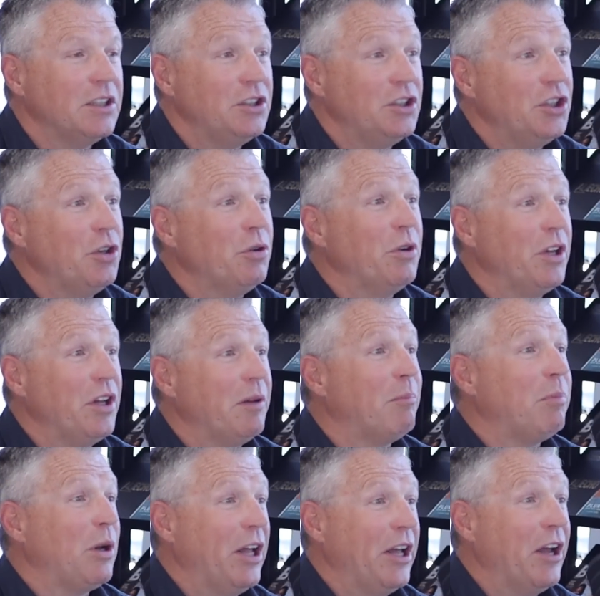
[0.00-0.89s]
during the
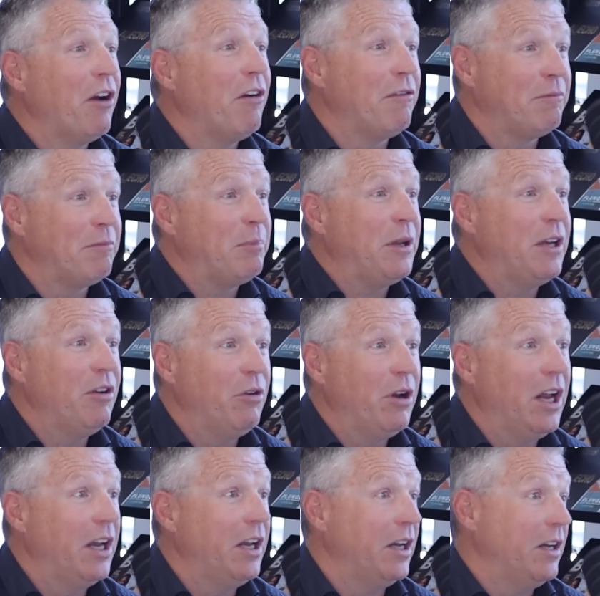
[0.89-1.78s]
playoff
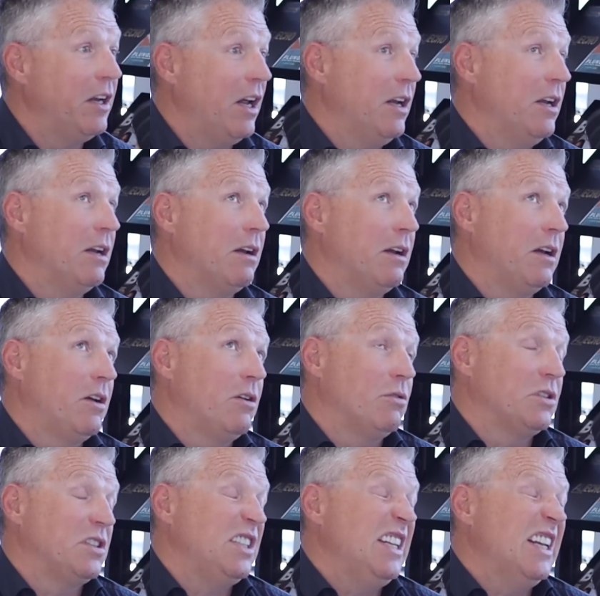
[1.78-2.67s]
period, and of
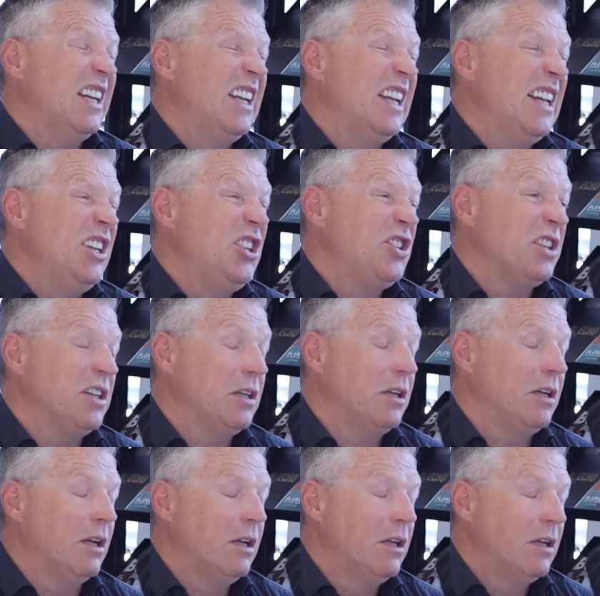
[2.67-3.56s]
course the
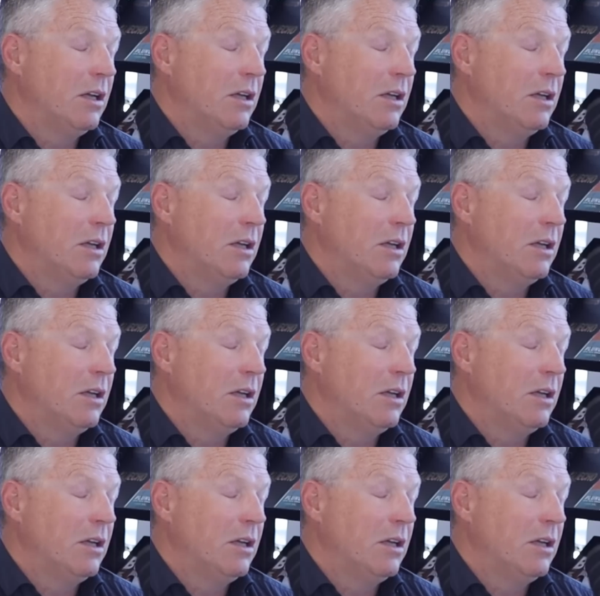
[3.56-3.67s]
elation,